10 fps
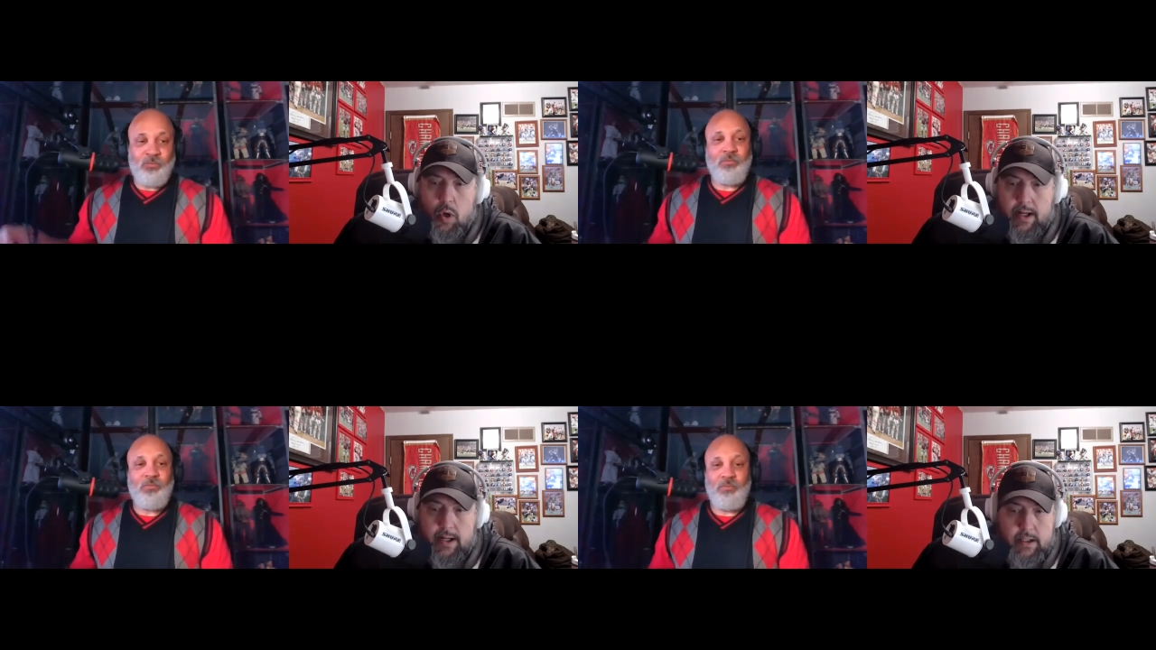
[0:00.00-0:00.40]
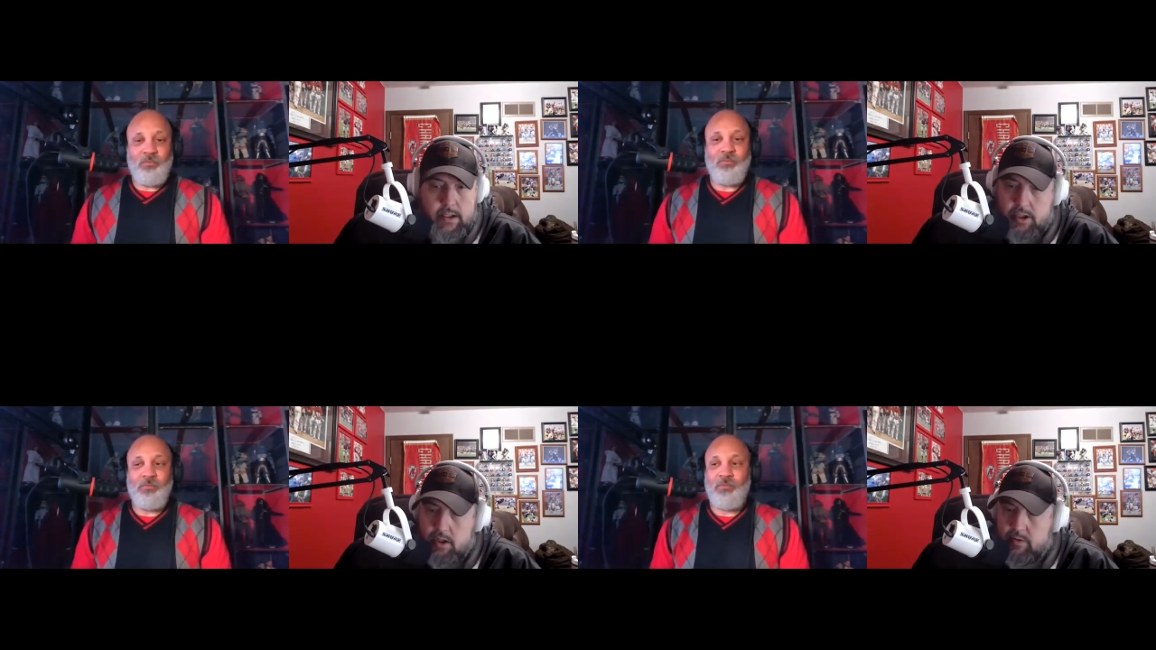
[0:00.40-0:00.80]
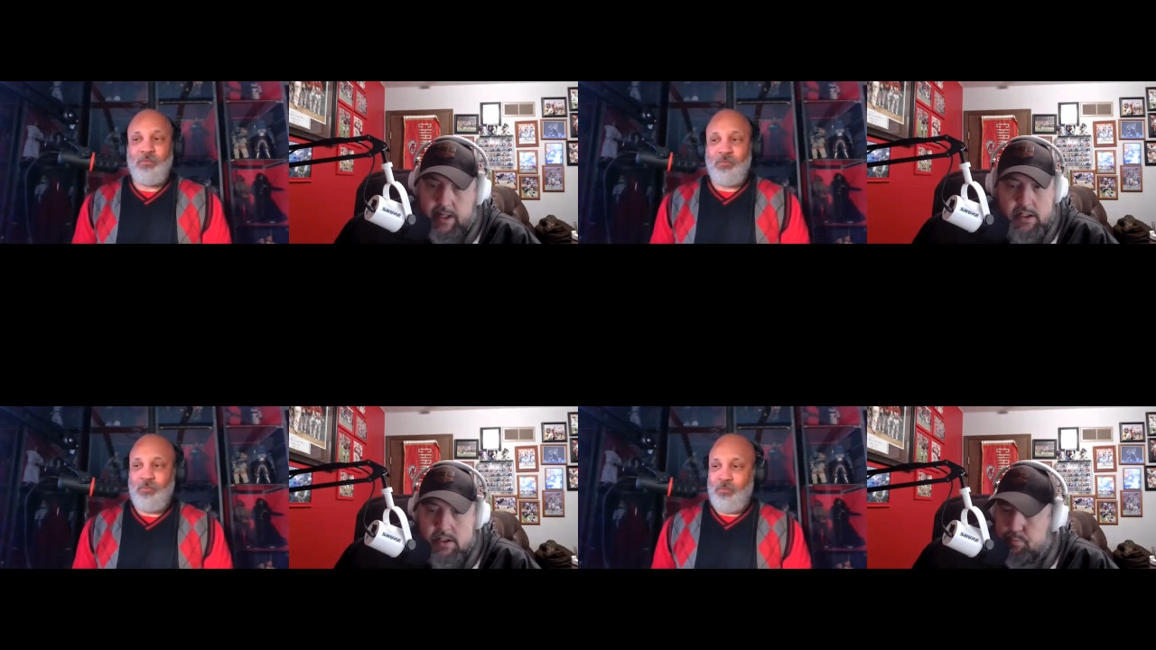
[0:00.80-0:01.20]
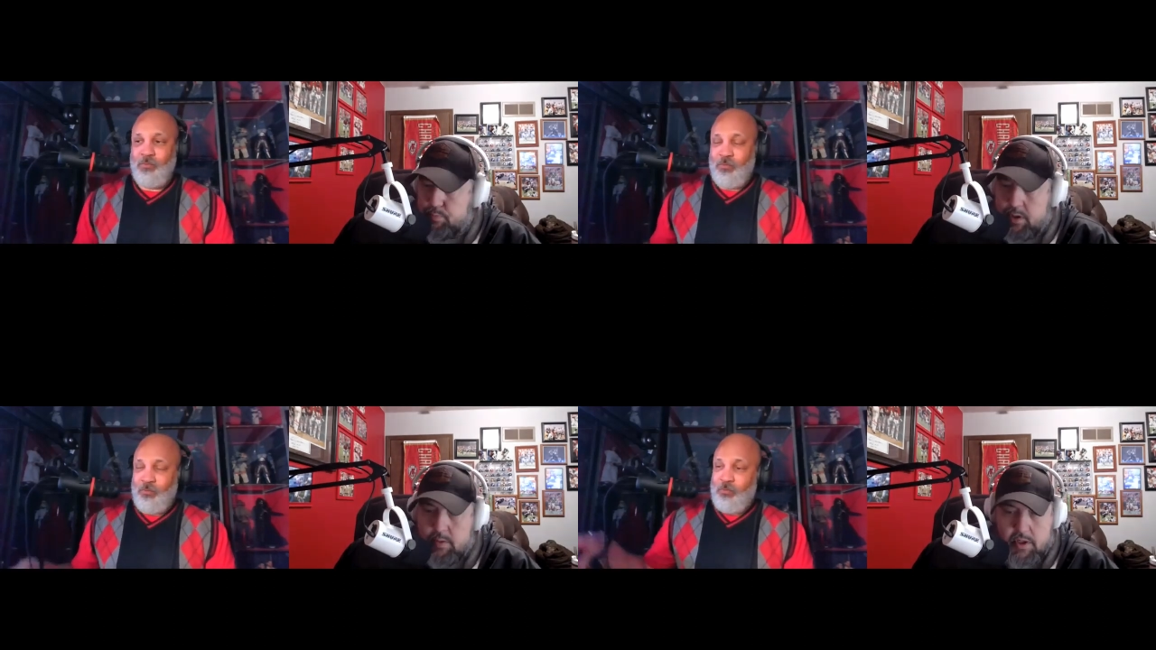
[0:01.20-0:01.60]
Speaker 1: And, you know, they just
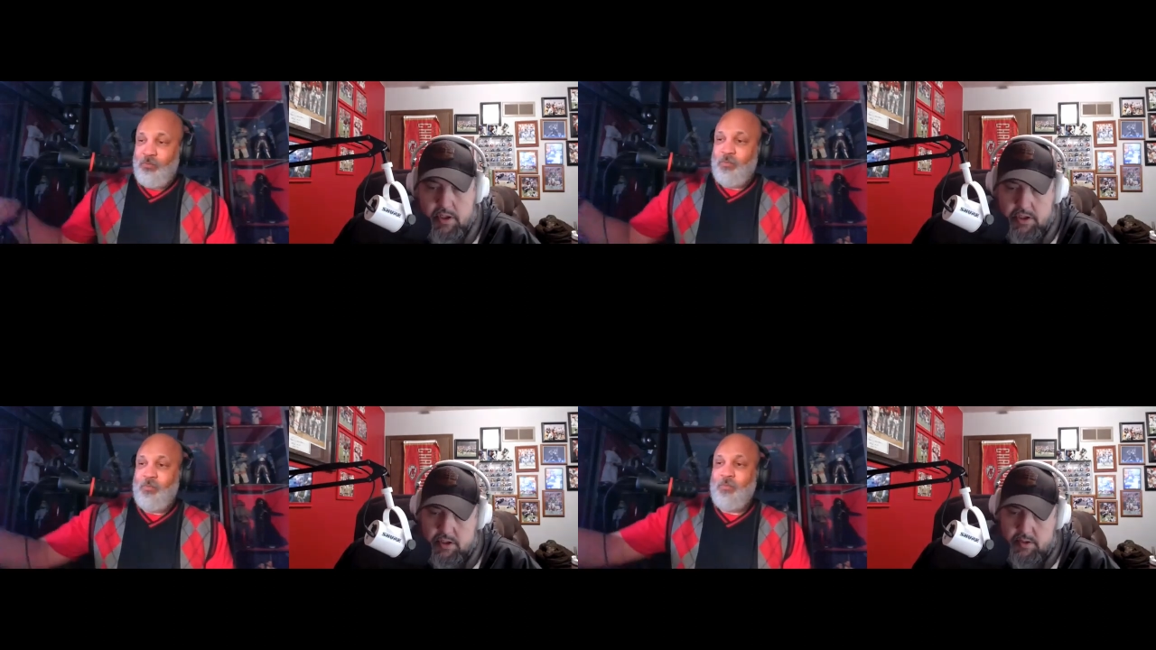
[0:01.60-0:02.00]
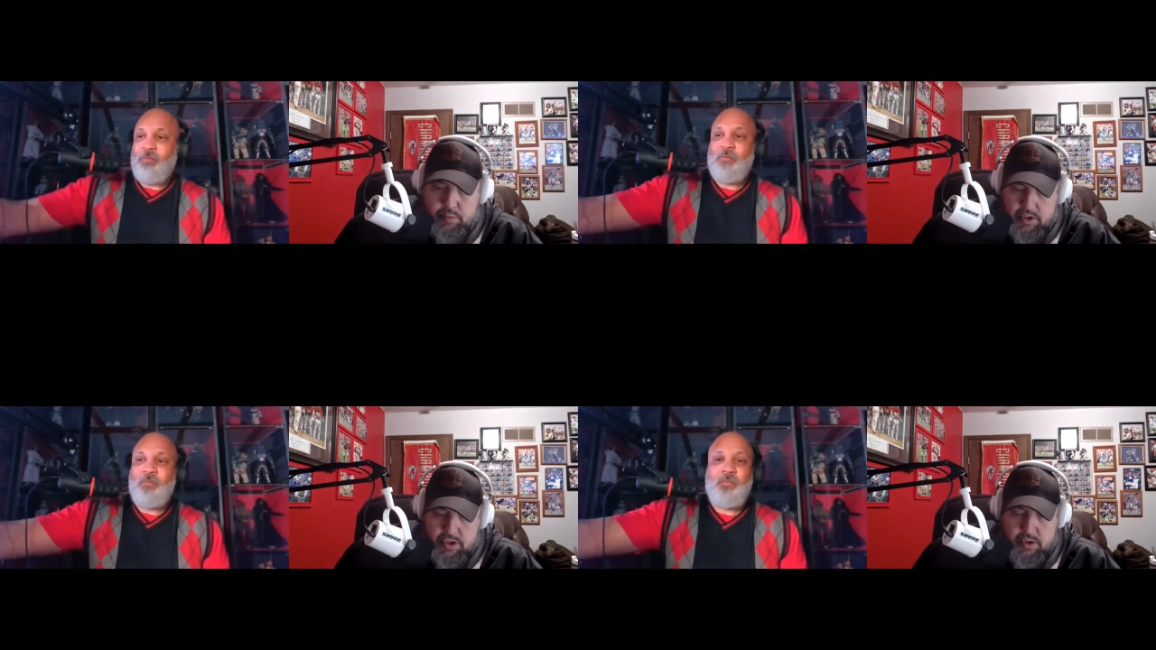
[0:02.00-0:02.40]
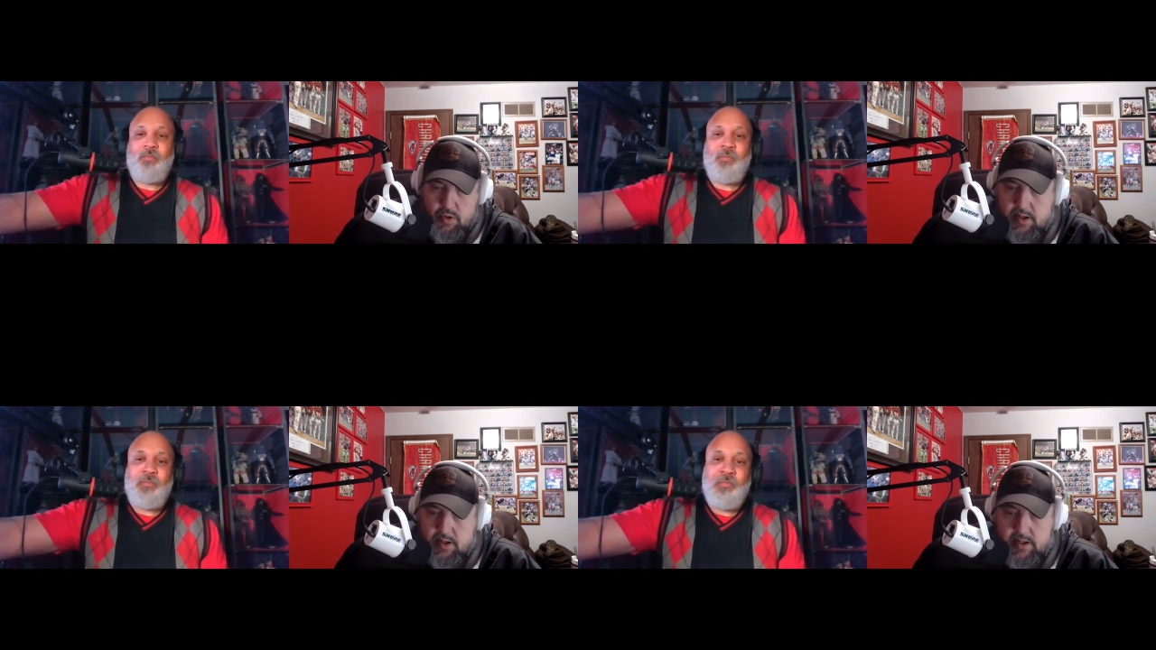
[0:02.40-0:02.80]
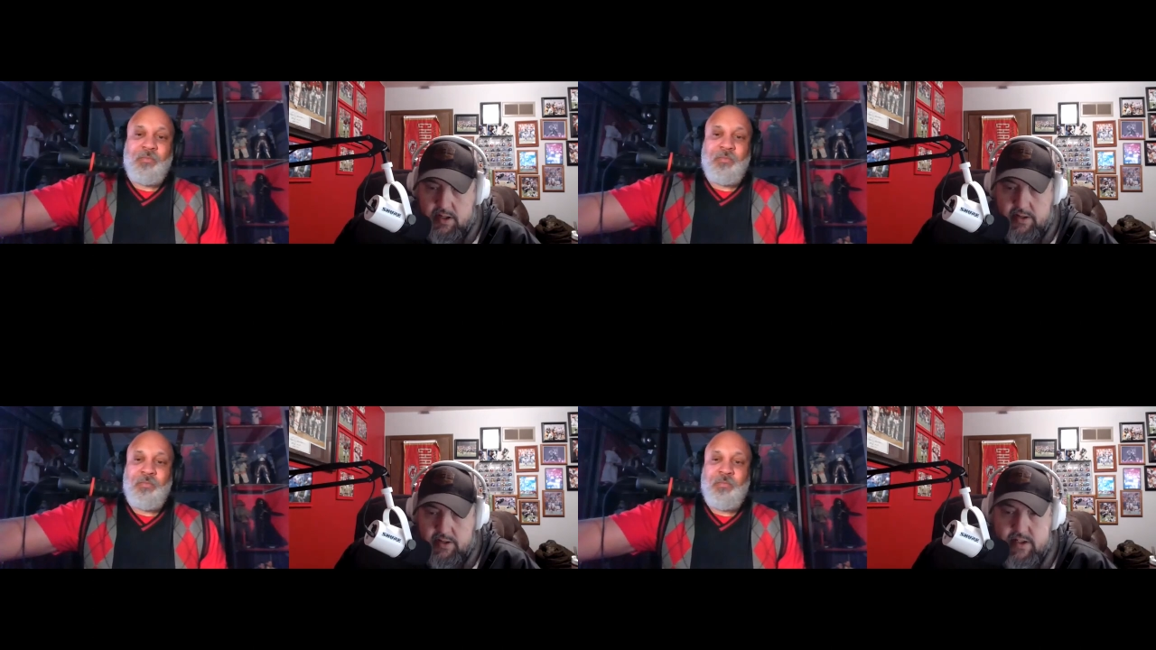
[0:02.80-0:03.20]
pretty much just pushed through our
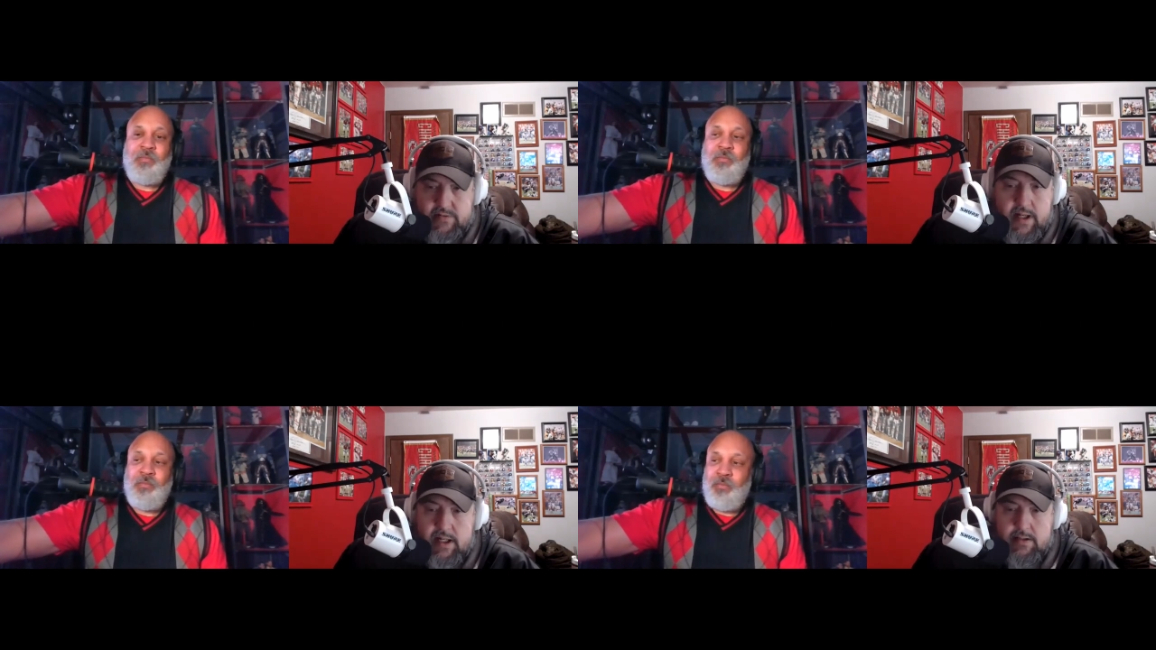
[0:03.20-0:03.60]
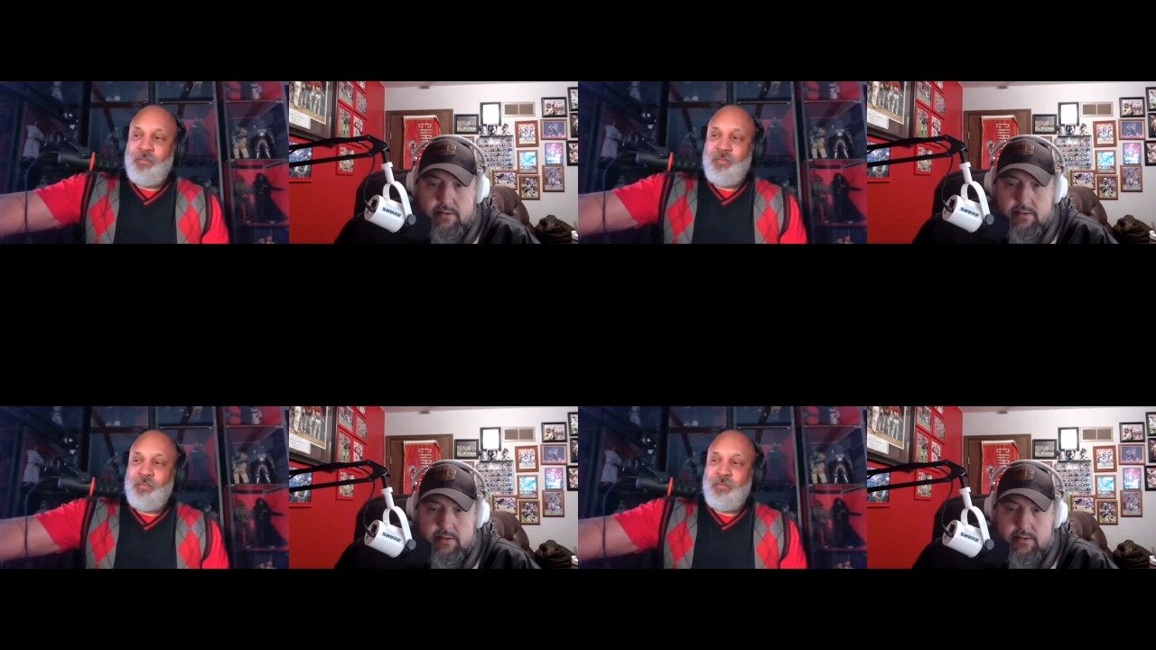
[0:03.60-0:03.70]
defensive line